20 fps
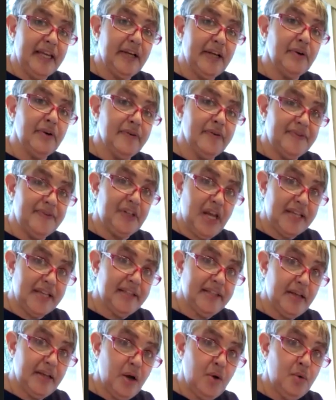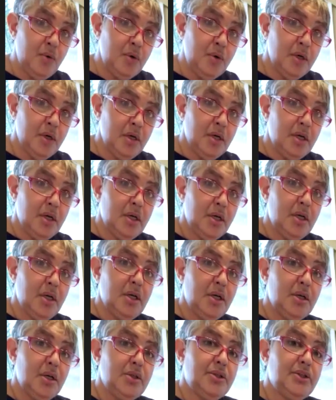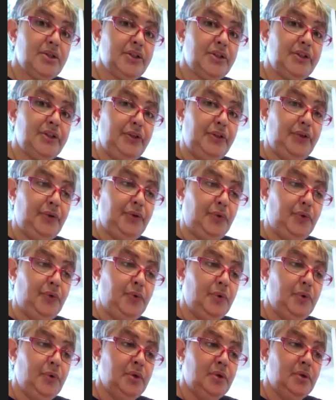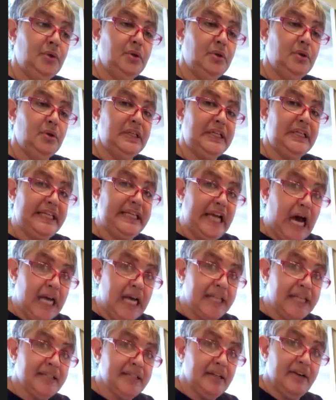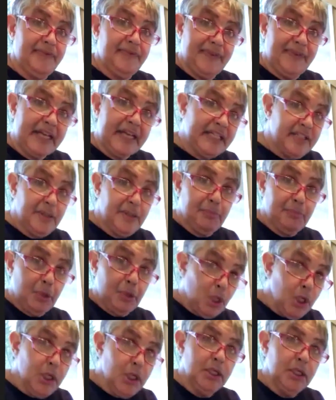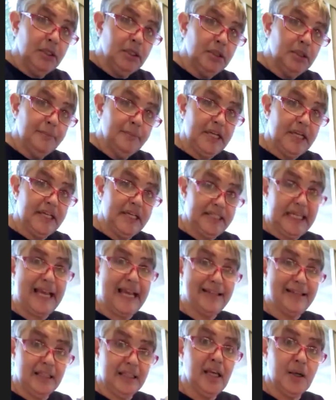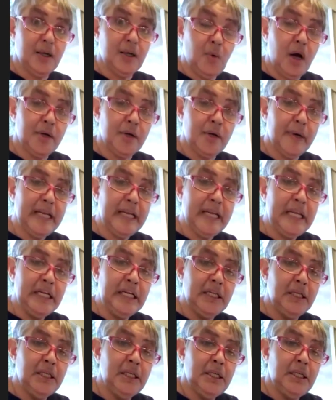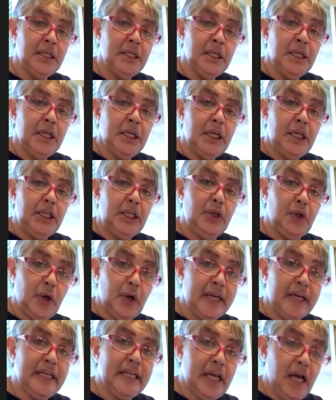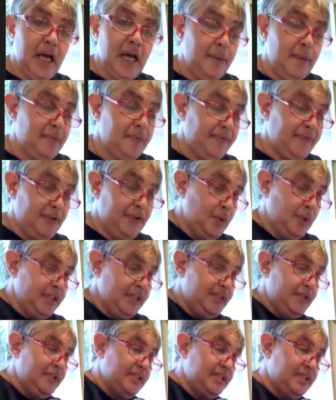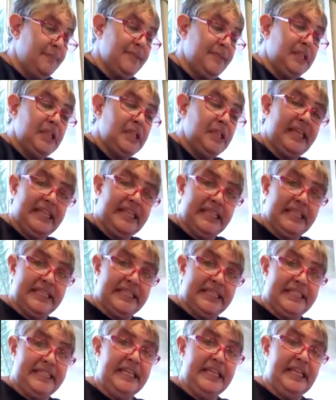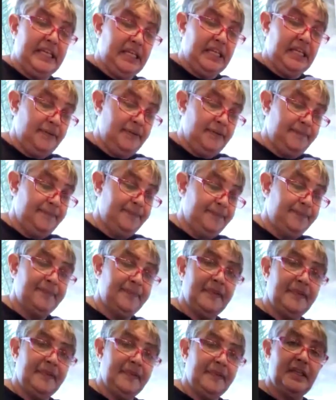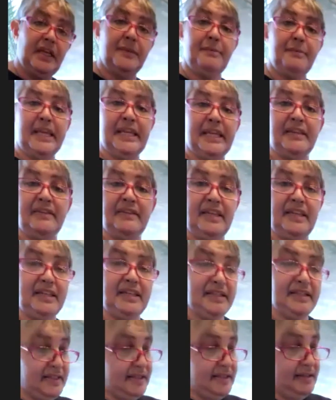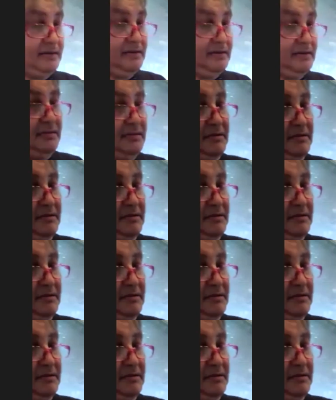of gesso to not affect the perg because it has a lot of water in it, you're ending up, if you want to do something like this D and make it this, I don't